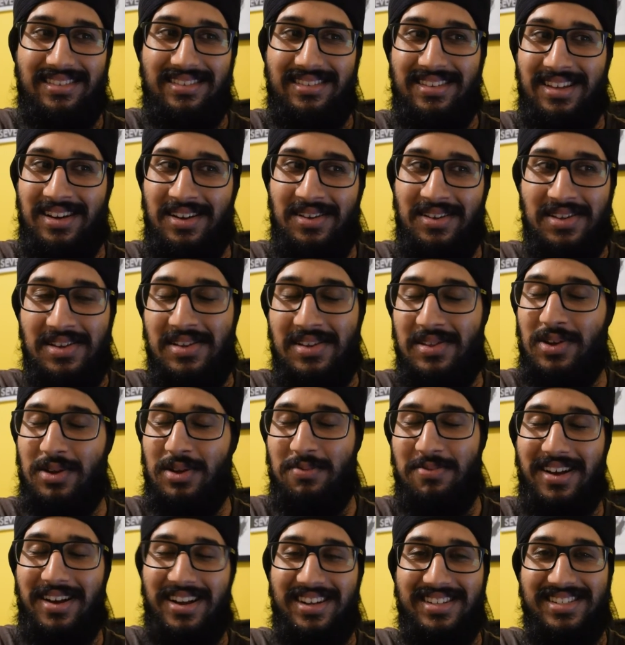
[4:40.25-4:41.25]
you know, you
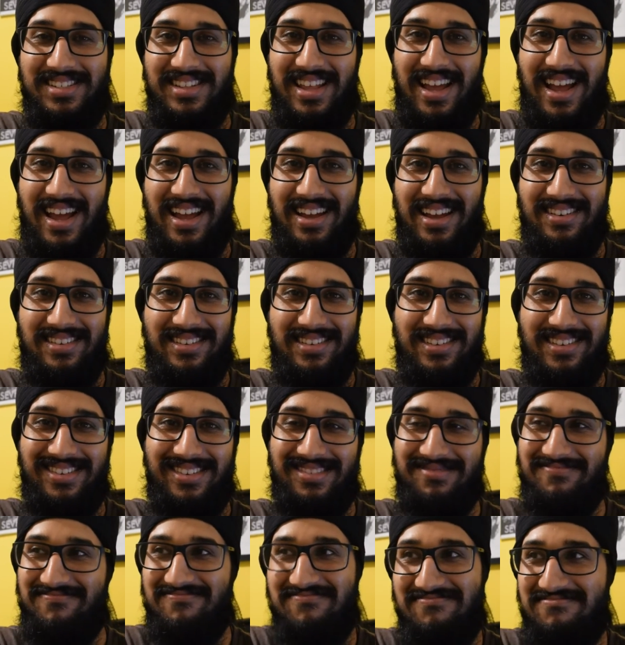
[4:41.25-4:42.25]
look past that.
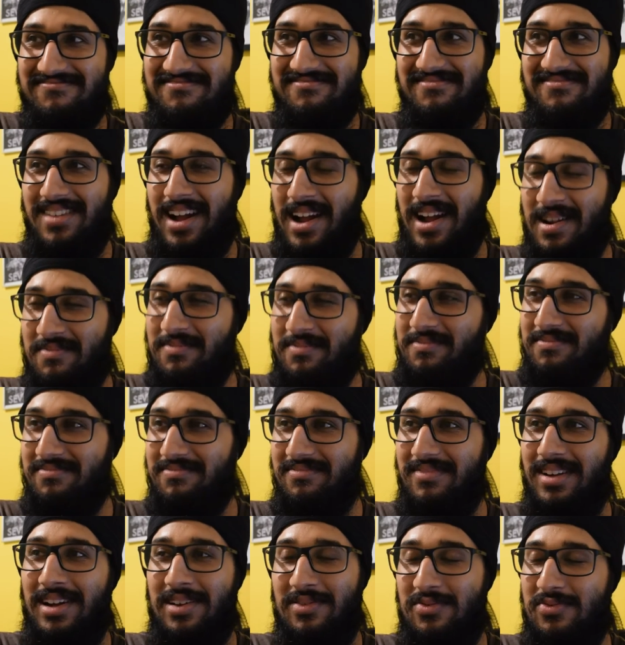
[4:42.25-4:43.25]
I'm
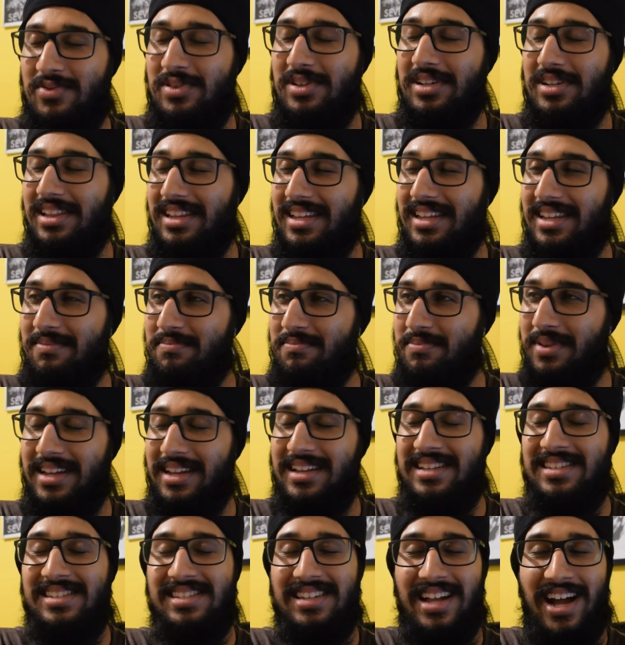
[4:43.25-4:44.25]
a really
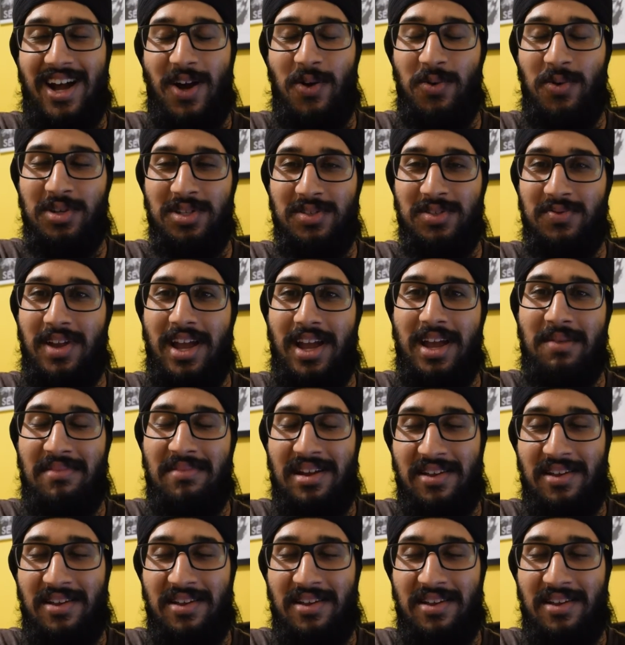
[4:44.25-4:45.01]
big Star Wars fan.